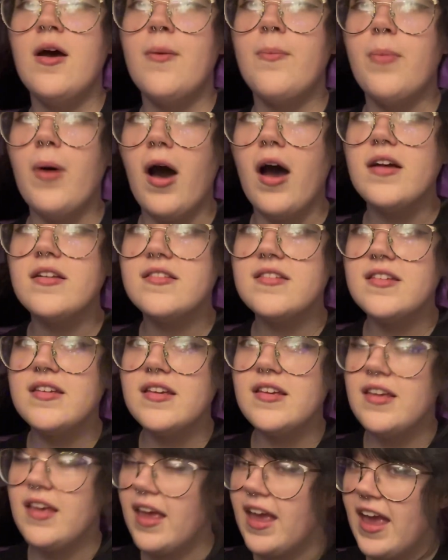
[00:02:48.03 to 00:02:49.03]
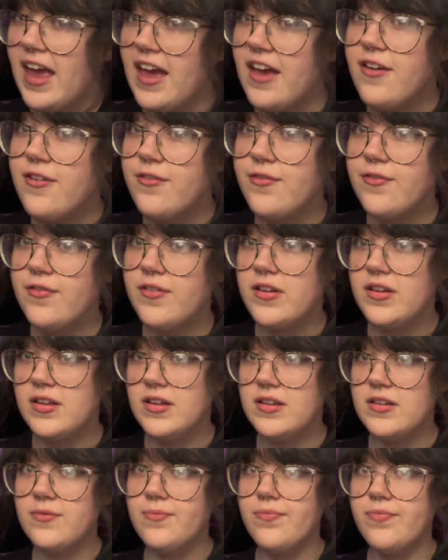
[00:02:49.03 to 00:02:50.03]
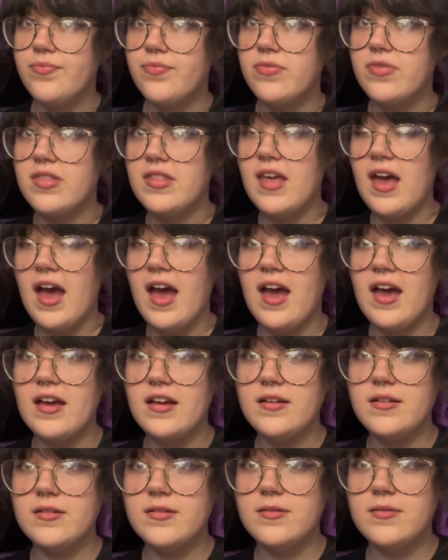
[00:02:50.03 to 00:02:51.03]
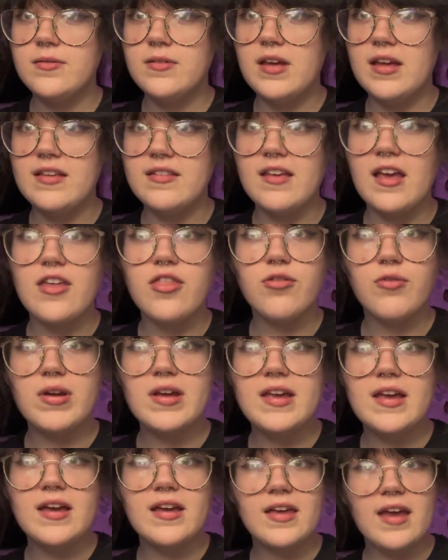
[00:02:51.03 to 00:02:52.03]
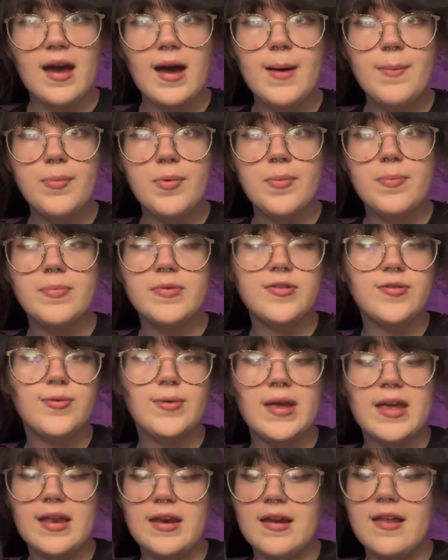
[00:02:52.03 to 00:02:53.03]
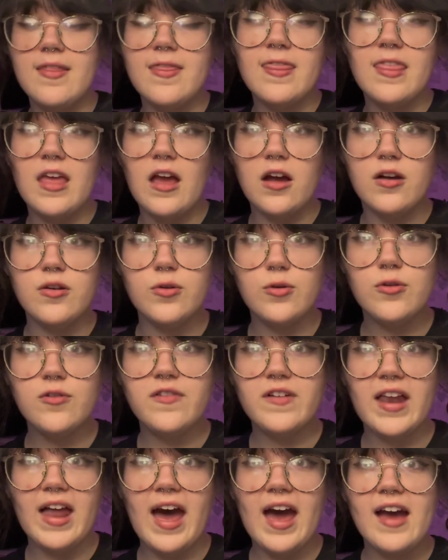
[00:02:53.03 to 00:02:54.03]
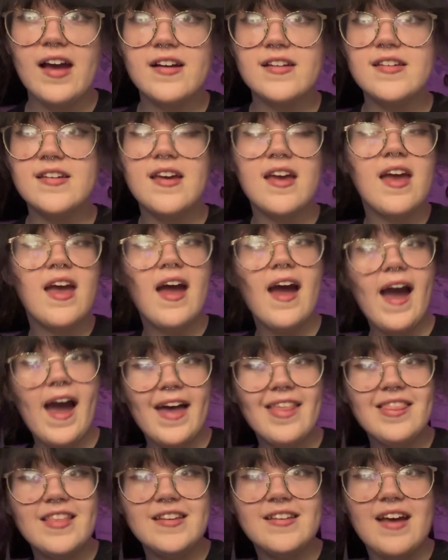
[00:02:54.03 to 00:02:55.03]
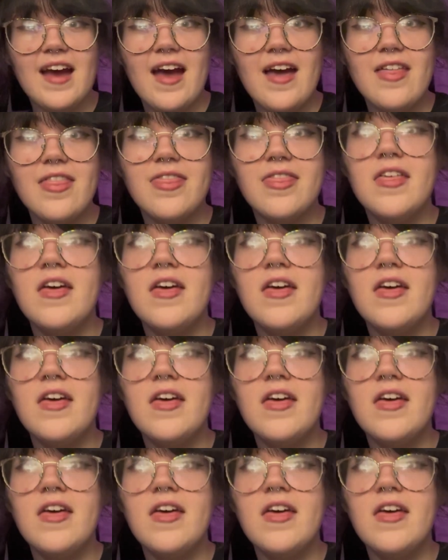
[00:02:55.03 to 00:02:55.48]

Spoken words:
But if there is a 3-year gap between the unlawful act and the death,